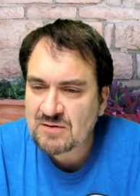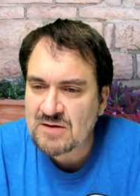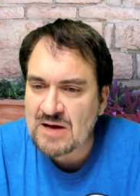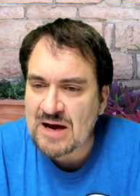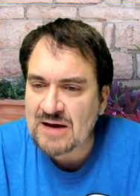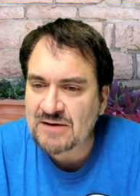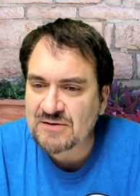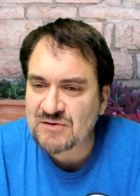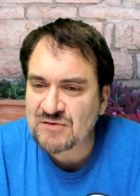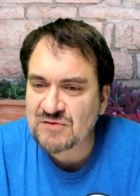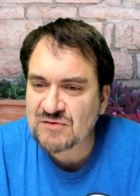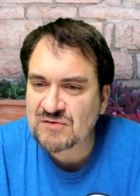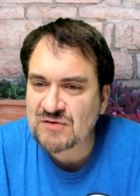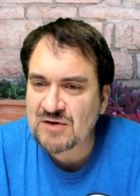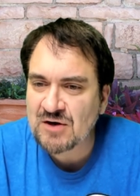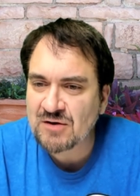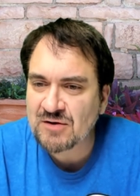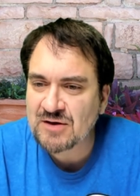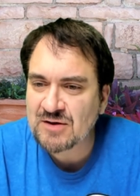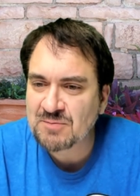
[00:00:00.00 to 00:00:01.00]
Not
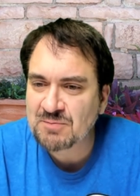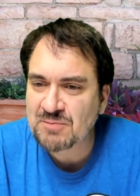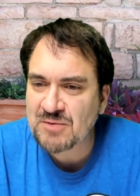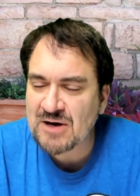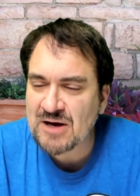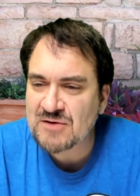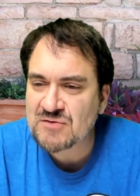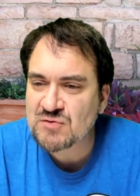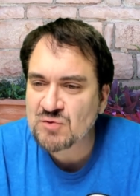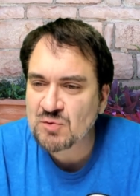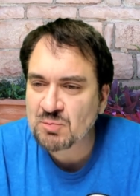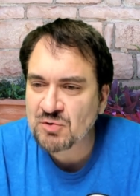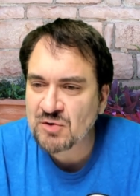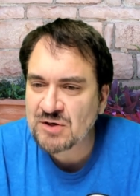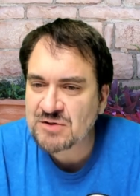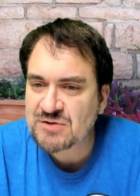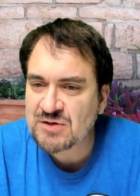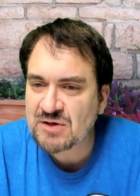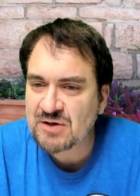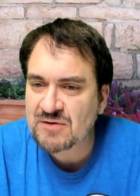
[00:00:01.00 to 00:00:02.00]
necessarily, but I do
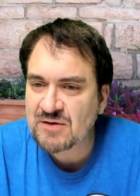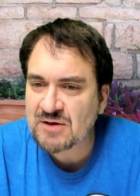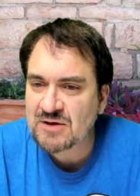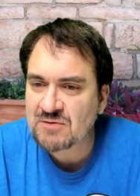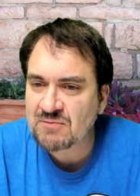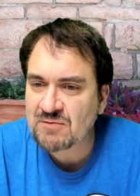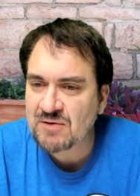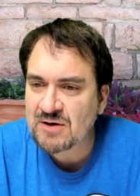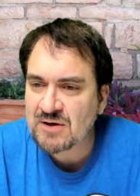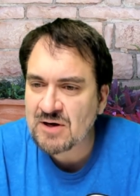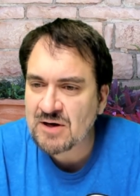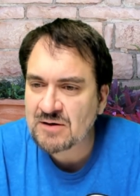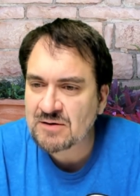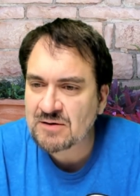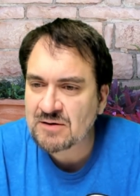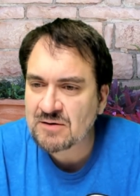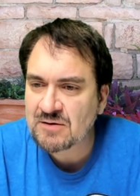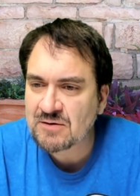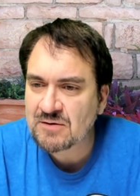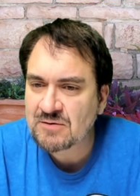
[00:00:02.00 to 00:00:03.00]
appreciate it. Thank you very
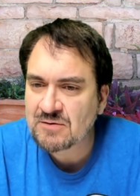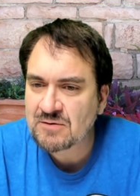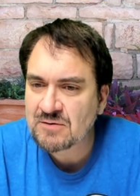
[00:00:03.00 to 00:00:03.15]
kindly.